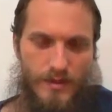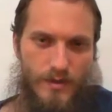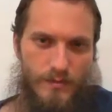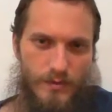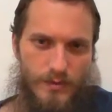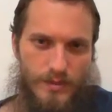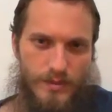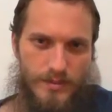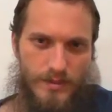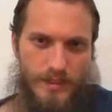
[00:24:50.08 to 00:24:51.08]

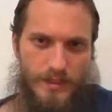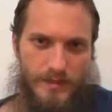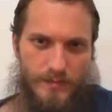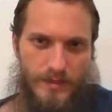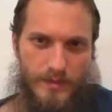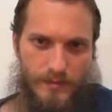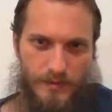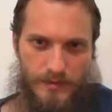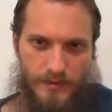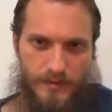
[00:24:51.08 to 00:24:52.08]
Emotions are like
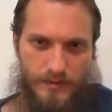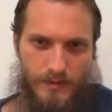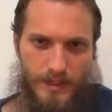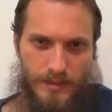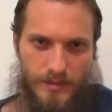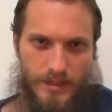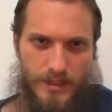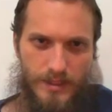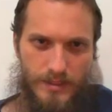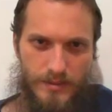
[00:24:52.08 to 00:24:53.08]
people. They're like
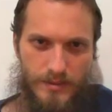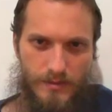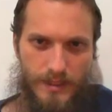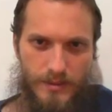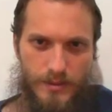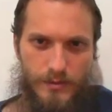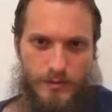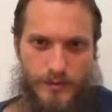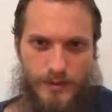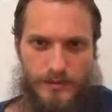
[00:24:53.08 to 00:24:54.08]
kids, they're like
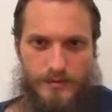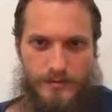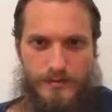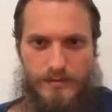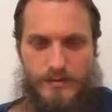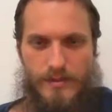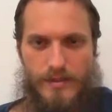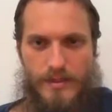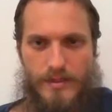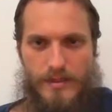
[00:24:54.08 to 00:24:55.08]
children.
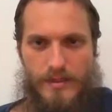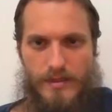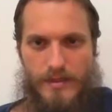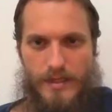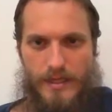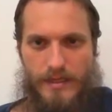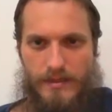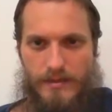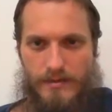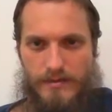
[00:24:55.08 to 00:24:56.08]

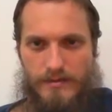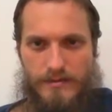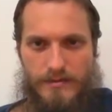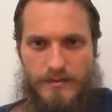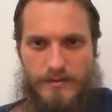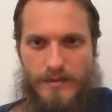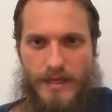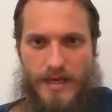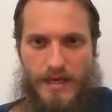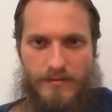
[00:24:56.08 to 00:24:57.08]
They they
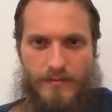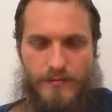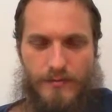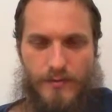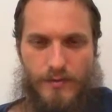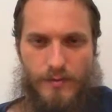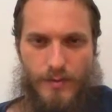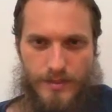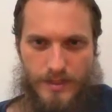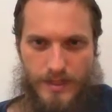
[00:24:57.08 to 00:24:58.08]
have full
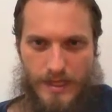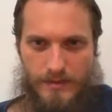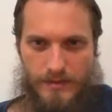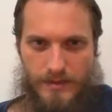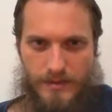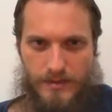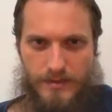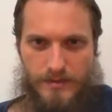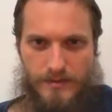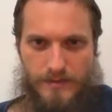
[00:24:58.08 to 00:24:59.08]

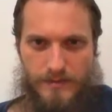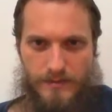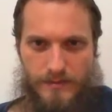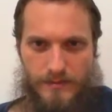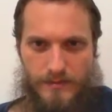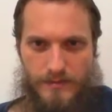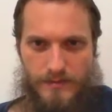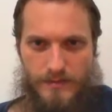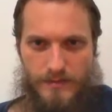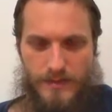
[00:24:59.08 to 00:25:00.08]
personalities.
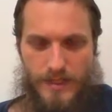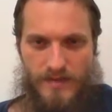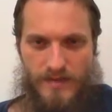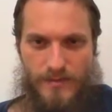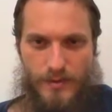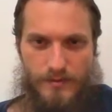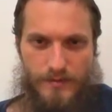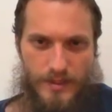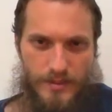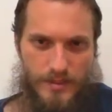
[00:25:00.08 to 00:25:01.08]
They have
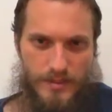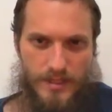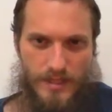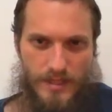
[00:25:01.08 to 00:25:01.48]
motivations, they have